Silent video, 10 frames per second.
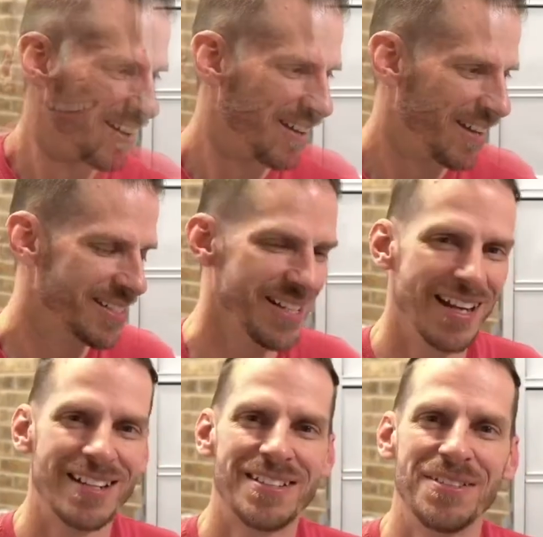Excited
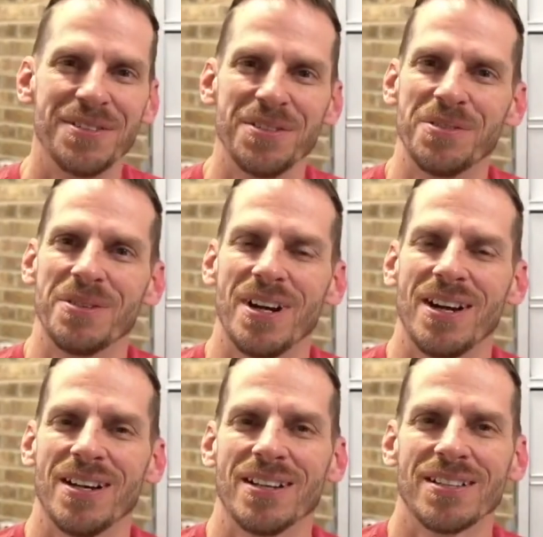to
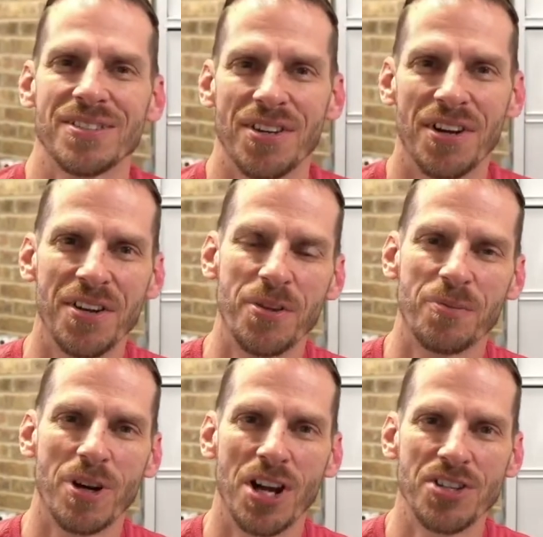uh, start another
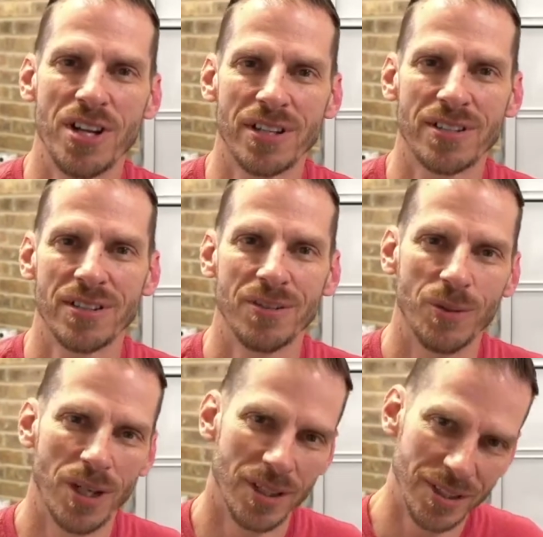project.
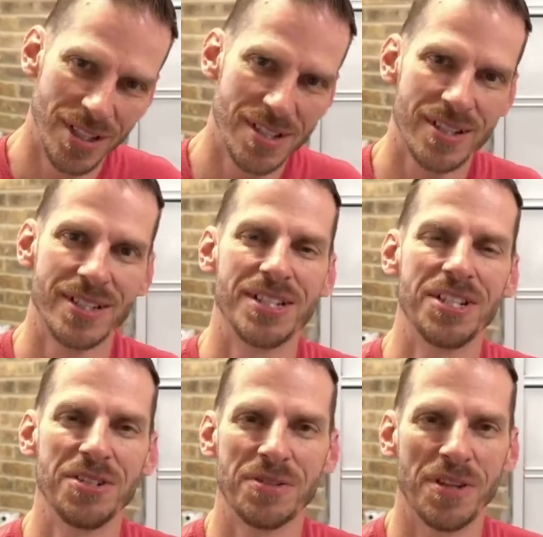Well, at least
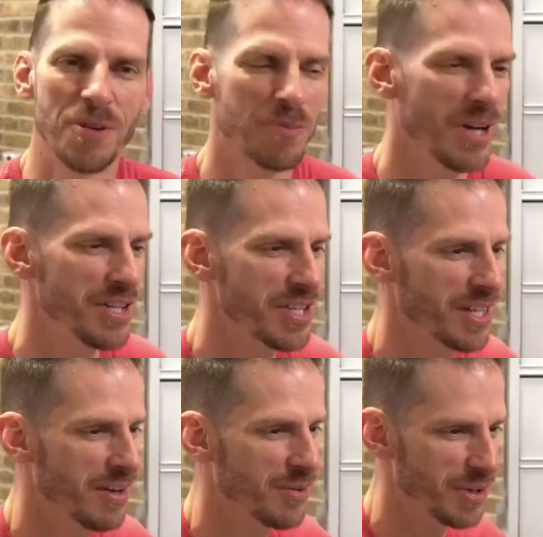continue another project.
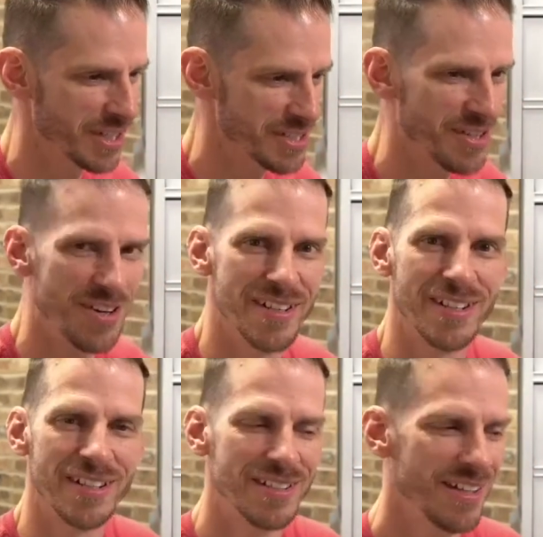I've already started
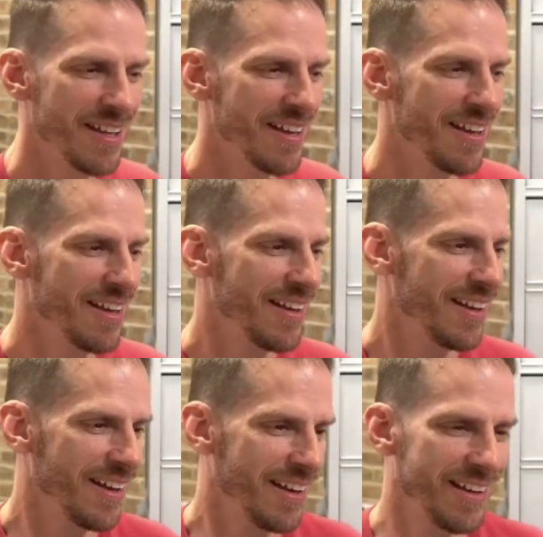it.
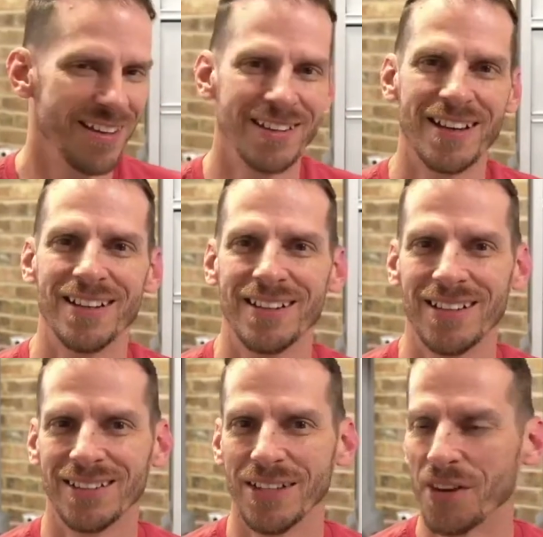And uh,
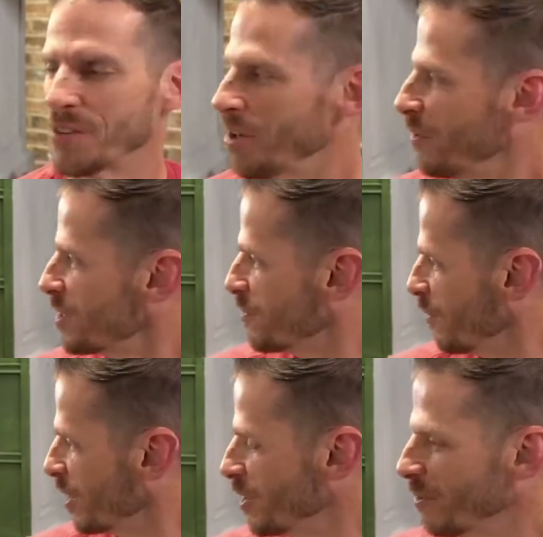love to always
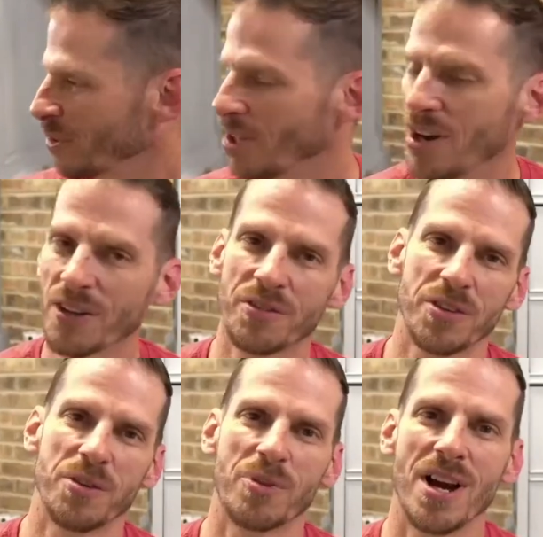bring you along for
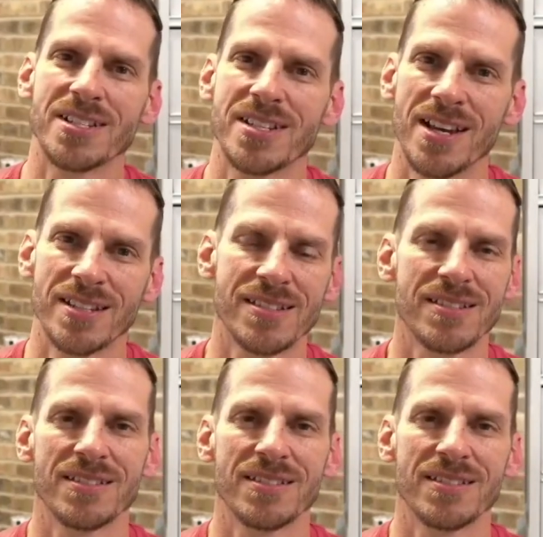the process.